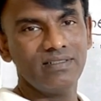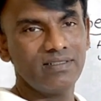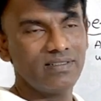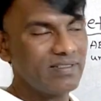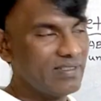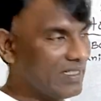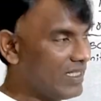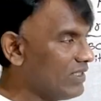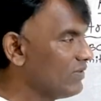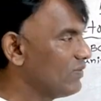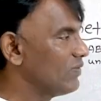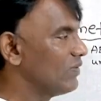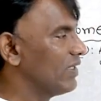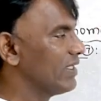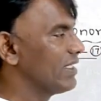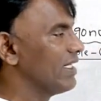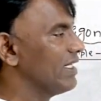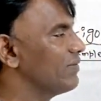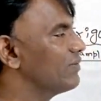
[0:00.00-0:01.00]
Now
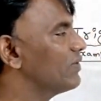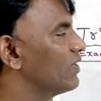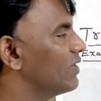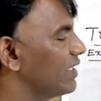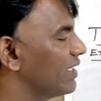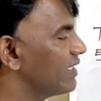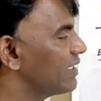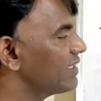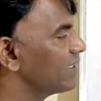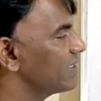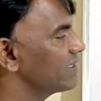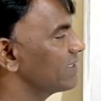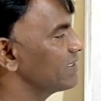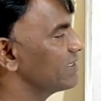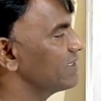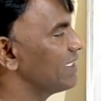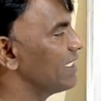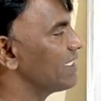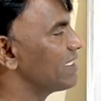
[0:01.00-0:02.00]
what I am doing,
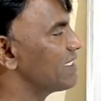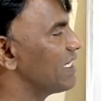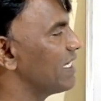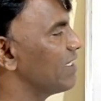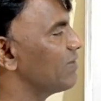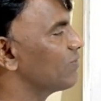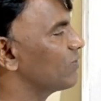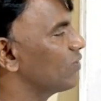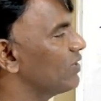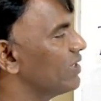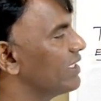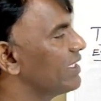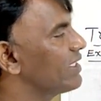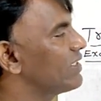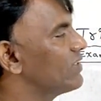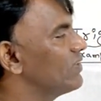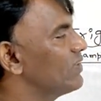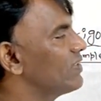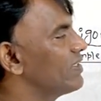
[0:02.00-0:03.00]
just I am going
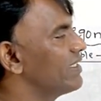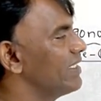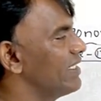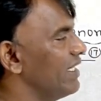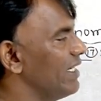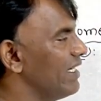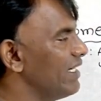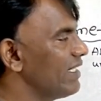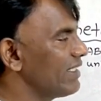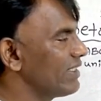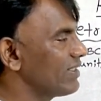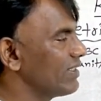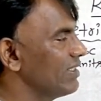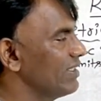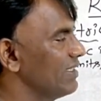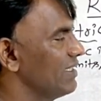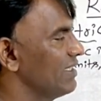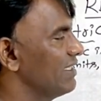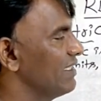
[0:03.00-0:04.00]
to take
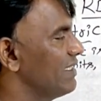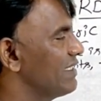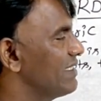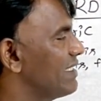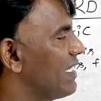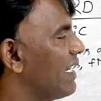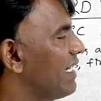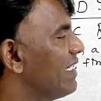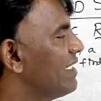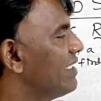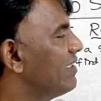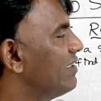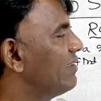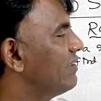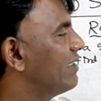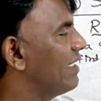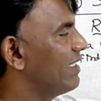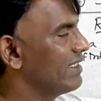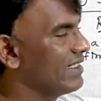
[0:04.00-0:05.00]
sine
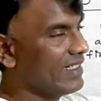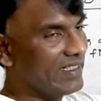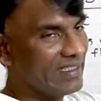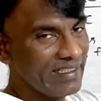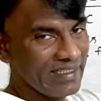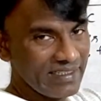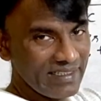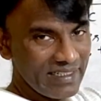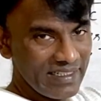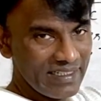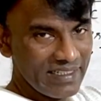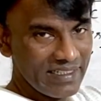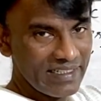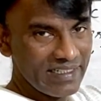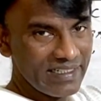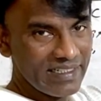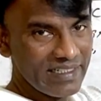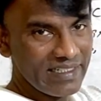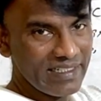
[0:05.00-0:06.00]
30
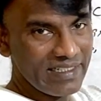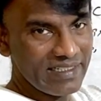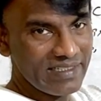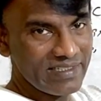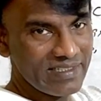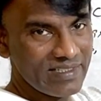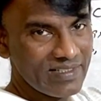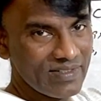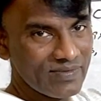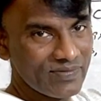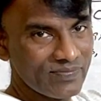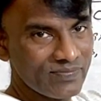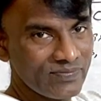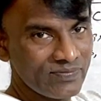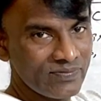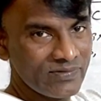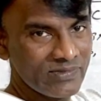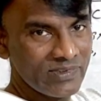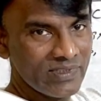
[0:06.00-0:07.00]
degrees.
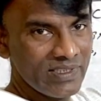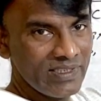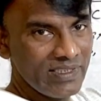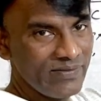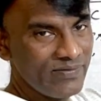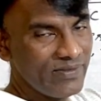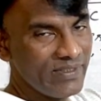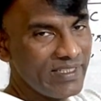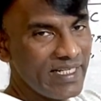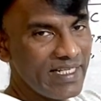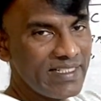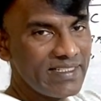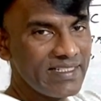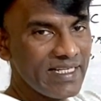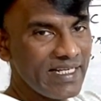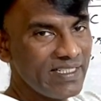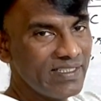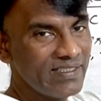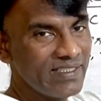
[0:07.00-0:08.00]
If you take
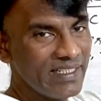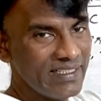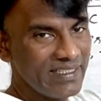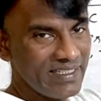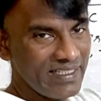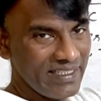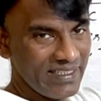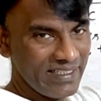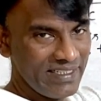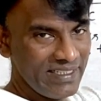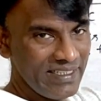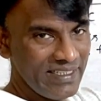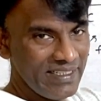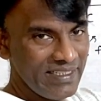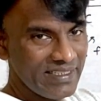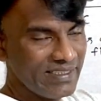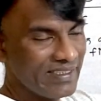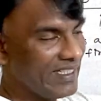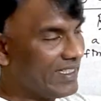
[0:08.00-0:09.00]
sine 30,
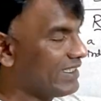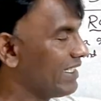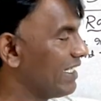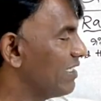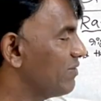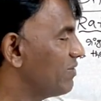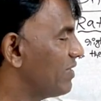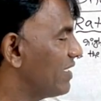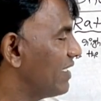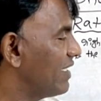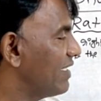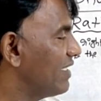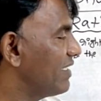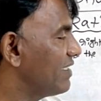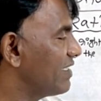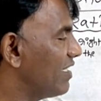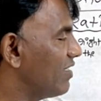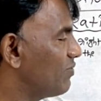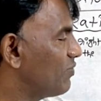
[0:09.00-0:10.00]
that can be written
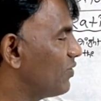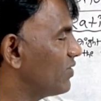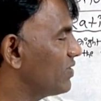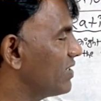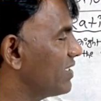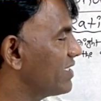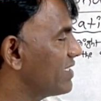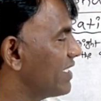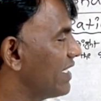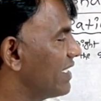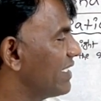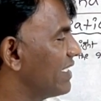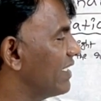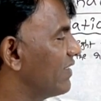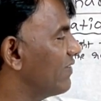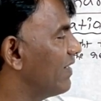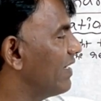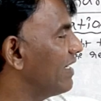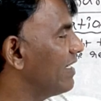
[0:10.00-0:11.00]
as opposite side
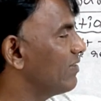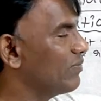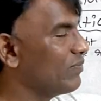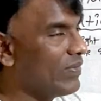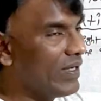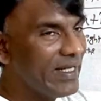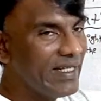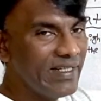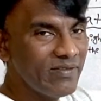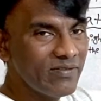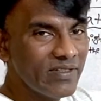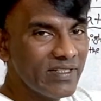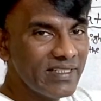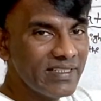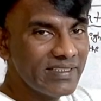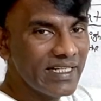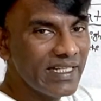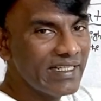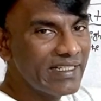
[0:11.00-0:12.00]
divided by, what
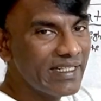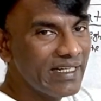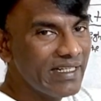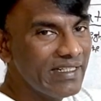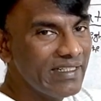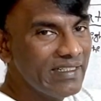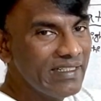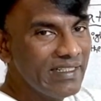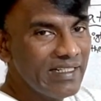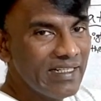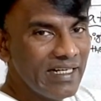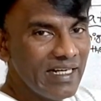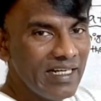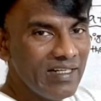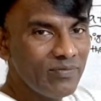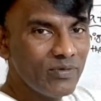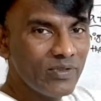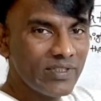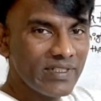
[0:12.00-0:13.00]
is that?
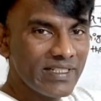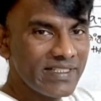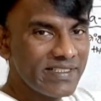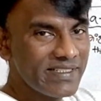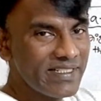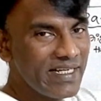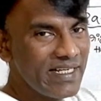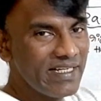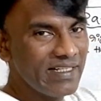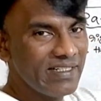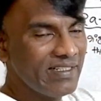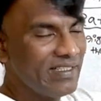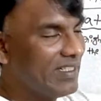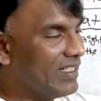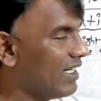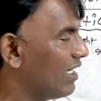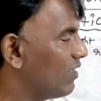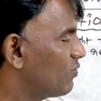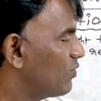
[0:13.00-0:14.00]
Hypotenuse. Na?
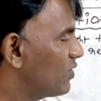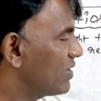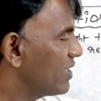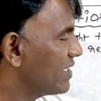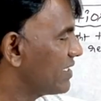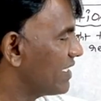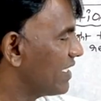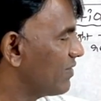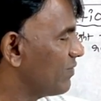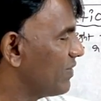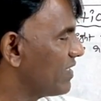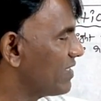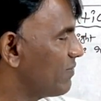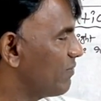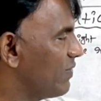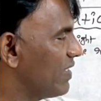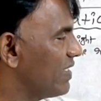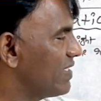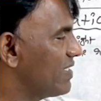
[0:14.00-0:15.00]
Opposite side means
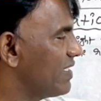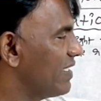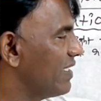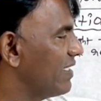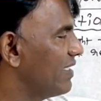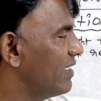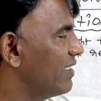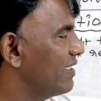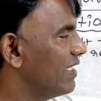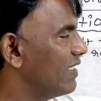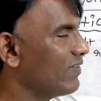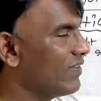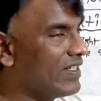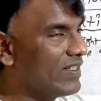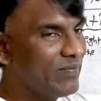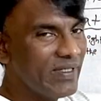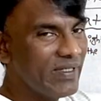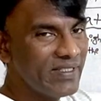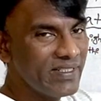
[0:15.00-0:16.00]
BC
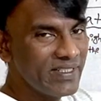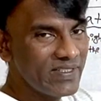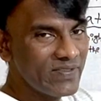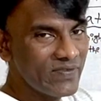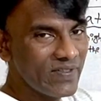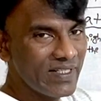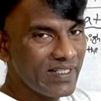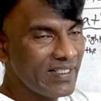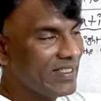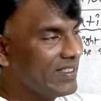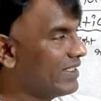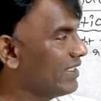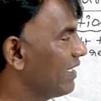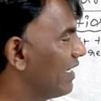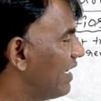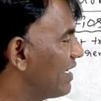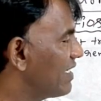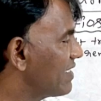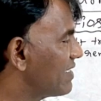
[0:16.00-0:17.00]
divided by this one.
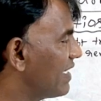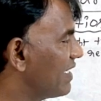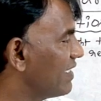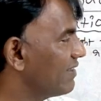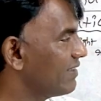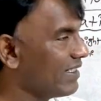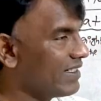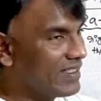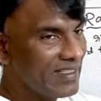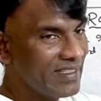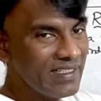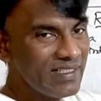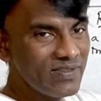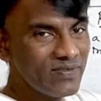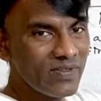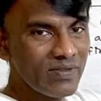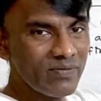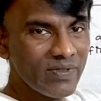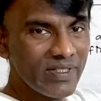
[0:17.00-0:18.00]
And sine 30 is
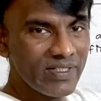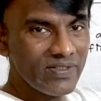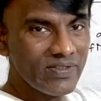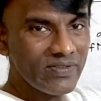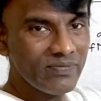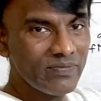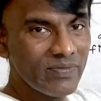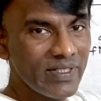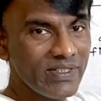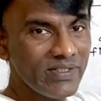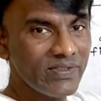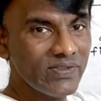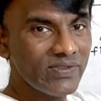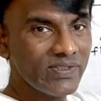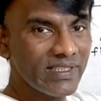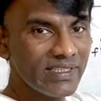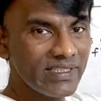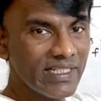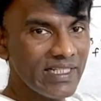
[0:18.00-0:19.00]
1 by 2. By
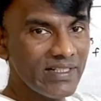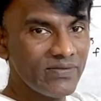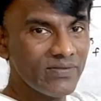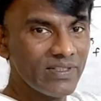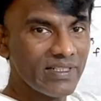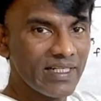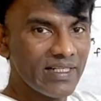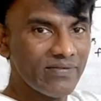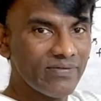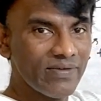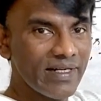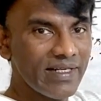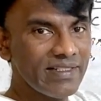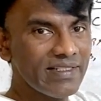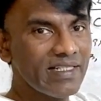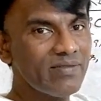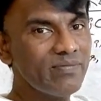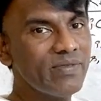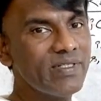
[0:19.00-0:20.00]
using that, we can find
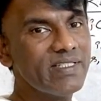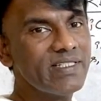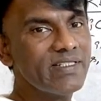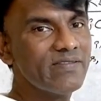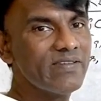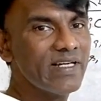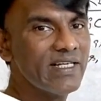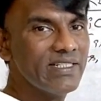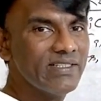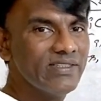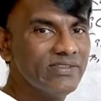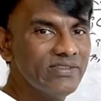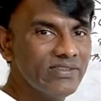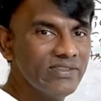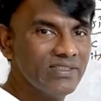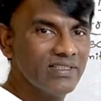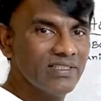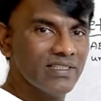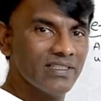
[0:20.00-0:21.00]
that BC value.
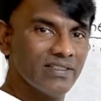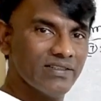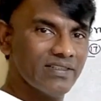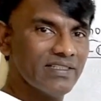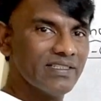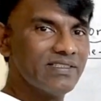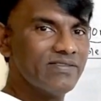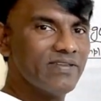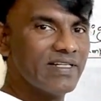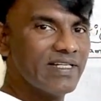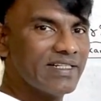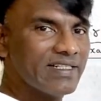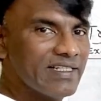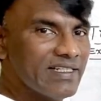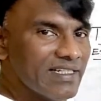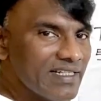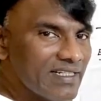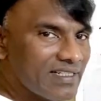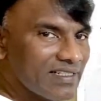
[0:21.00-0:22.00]
It's very
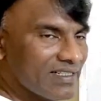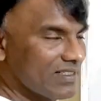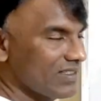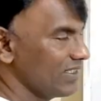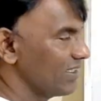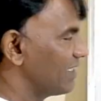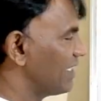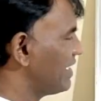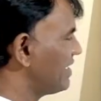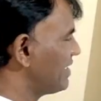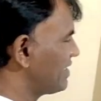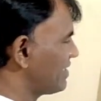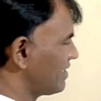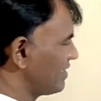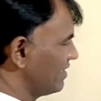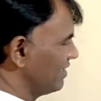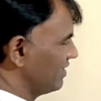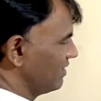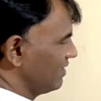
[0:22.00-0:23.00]
clear, right?
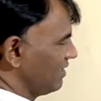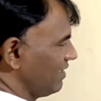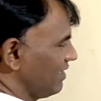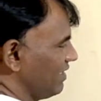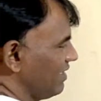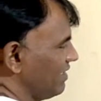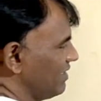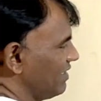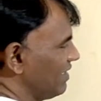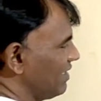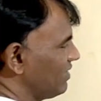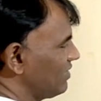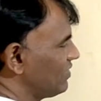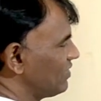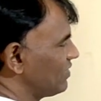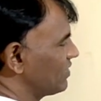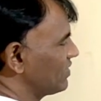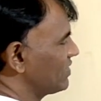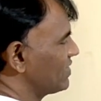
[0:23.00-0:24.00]
And
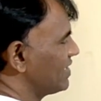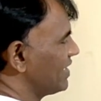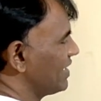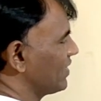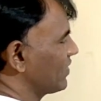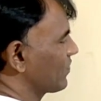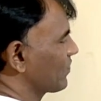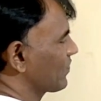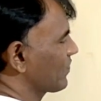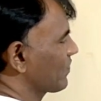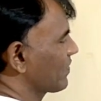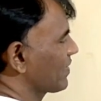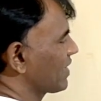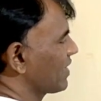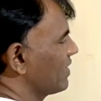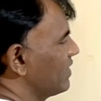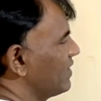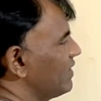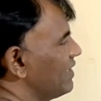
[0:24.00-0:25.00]
now see
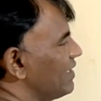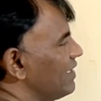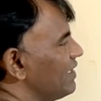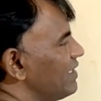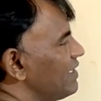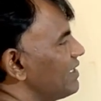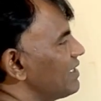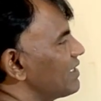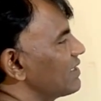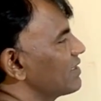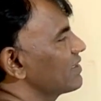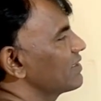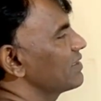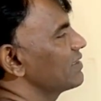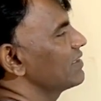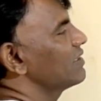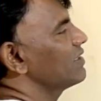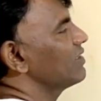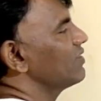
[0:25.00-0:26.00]
here,
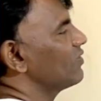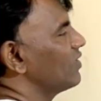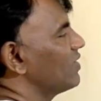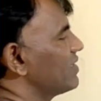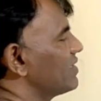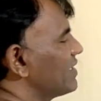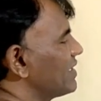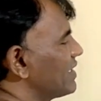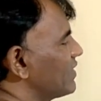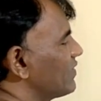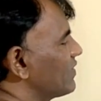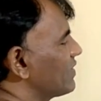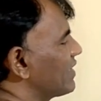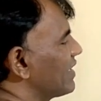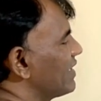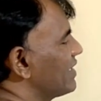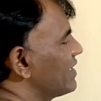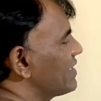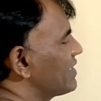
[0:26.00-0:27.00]
what is the given
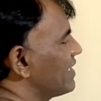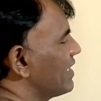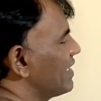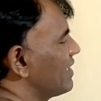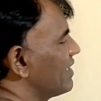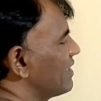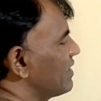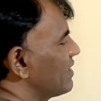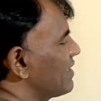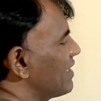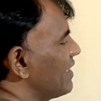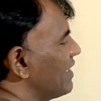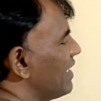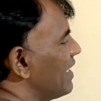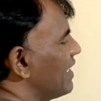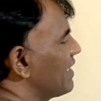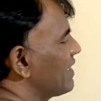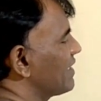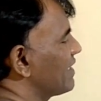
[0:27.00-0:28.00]
condition?
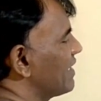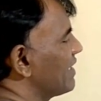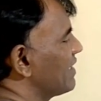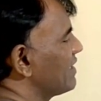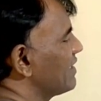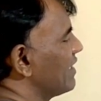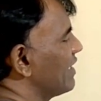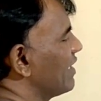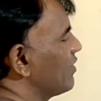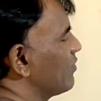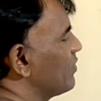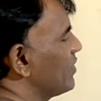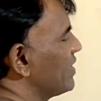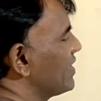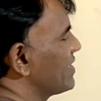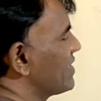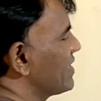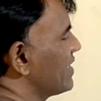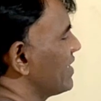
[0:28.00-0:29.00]
Triangle
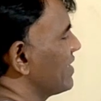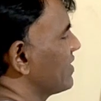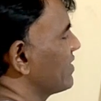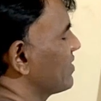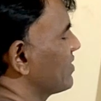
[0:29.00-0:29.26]
ABC.